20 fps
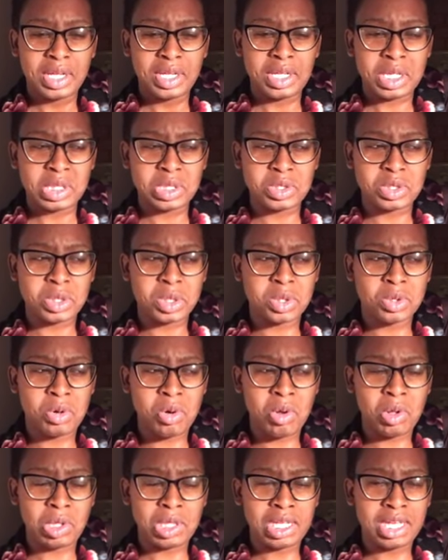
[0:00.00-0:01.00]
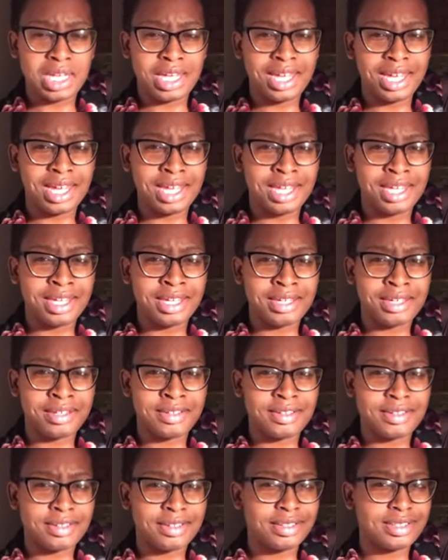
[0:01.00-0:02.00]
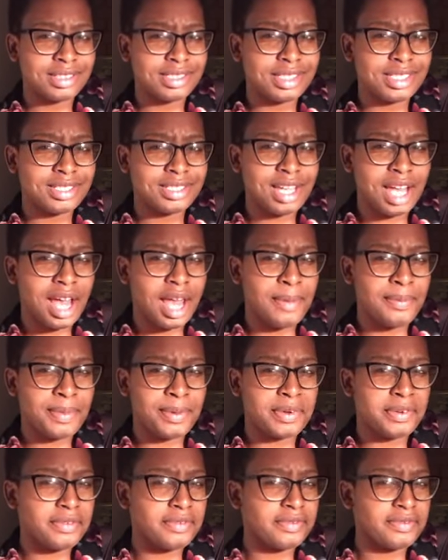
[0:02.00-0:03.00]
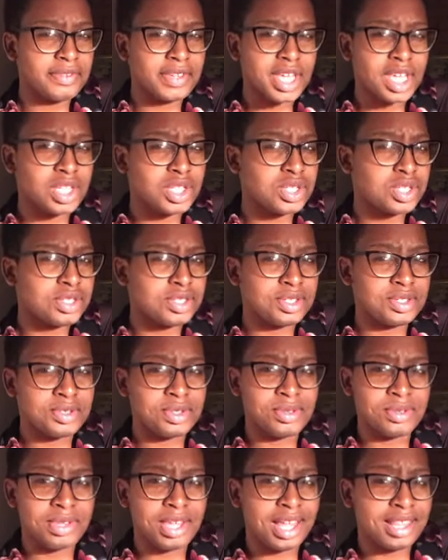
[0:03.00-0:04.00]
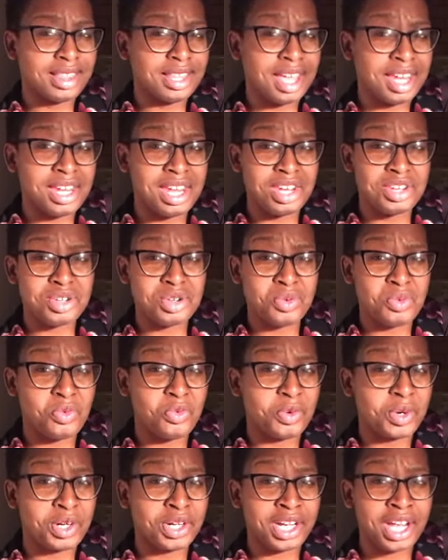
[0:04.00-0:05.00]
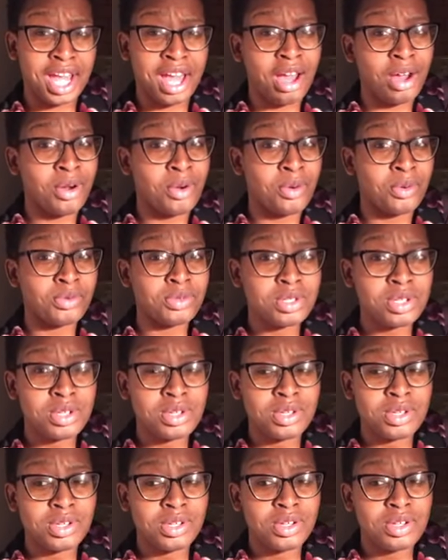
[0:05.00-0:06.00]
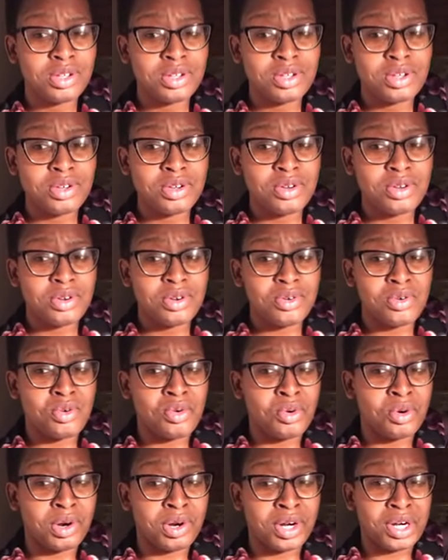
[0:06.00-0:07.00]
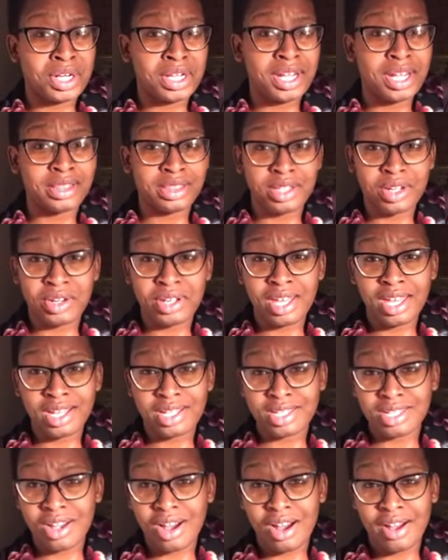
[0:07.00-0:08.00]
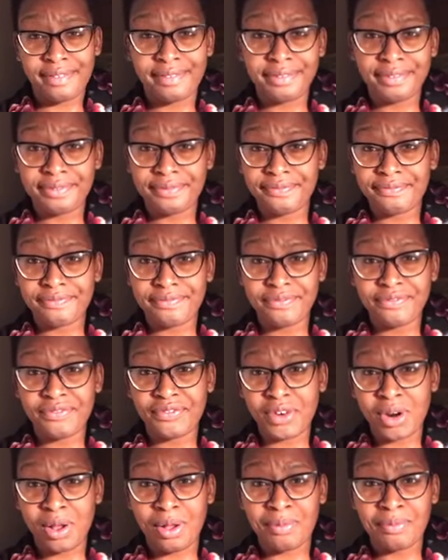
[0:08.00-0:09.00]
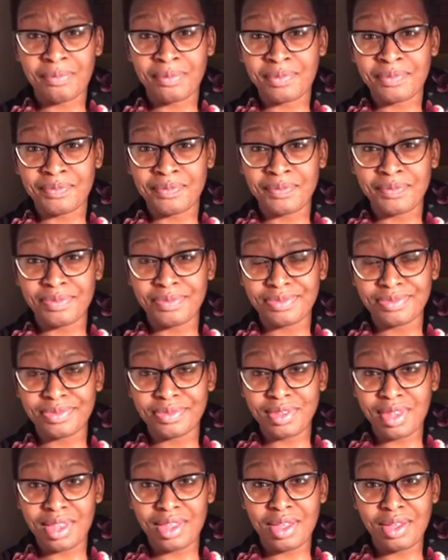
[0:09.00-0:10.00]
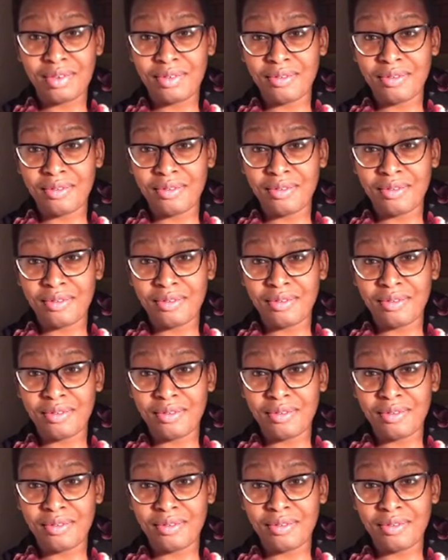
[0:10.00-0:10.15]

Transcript: controlling type of issue that they need to work out or get their kicks off from